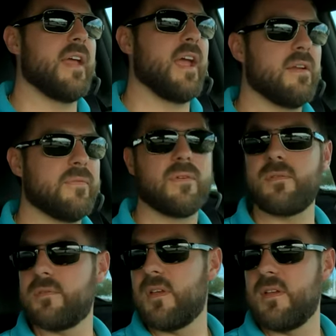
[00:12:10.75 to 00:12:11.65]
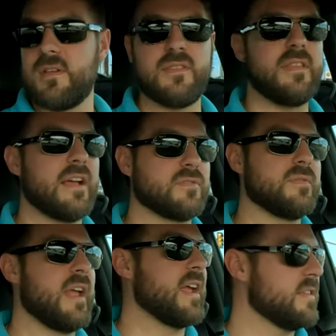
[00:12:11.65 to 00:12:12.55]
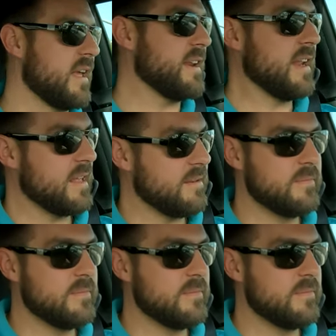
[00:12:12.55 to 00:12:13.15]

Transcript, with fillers: and for the extra day that I needed.